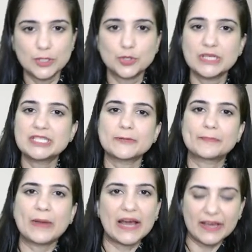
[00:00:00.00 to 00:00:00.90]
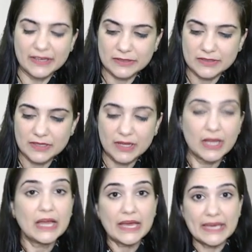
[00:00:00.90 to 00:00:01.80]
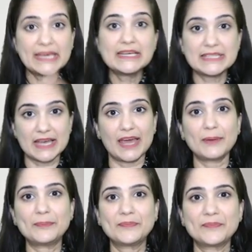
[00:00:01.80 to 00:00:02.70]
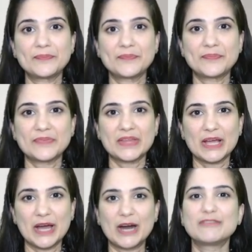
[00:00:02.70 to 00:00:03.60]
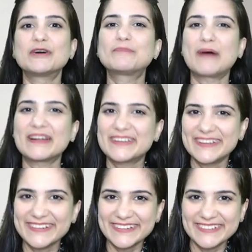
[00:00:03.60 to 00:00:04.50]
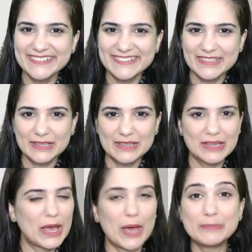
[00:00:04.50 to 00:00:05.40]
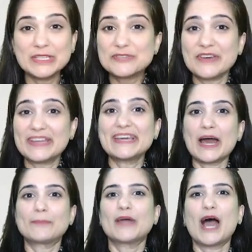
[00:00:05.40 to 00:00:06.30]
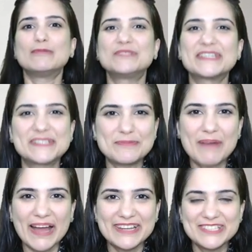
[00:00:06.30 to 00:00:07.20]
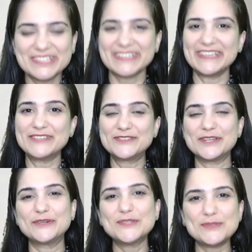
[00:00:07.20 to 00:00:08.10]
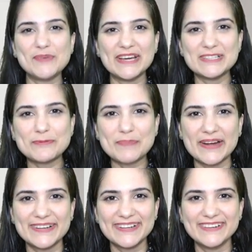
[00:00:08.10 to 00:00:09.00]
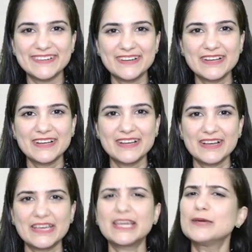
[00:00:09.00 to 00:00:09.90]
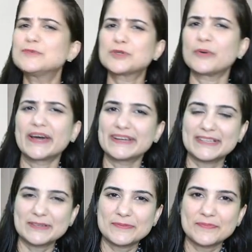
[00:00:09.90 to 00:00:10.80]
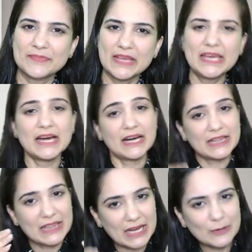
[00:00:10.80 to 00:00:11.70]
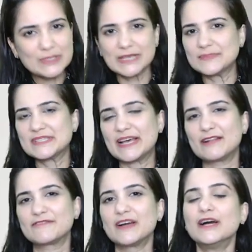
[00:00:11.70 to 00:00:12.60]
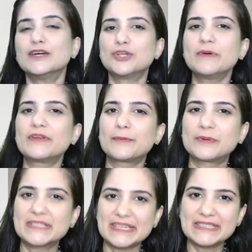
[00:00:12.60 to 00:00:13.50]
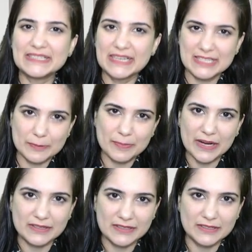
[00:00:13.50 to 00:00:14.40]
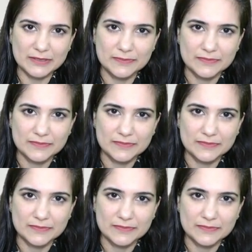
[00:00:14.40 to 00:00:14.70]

to the supplier he is m our partner m is very happy i'm just a manager he introduced me as a partner he keeps quiet he allows himself to be represented as a partner.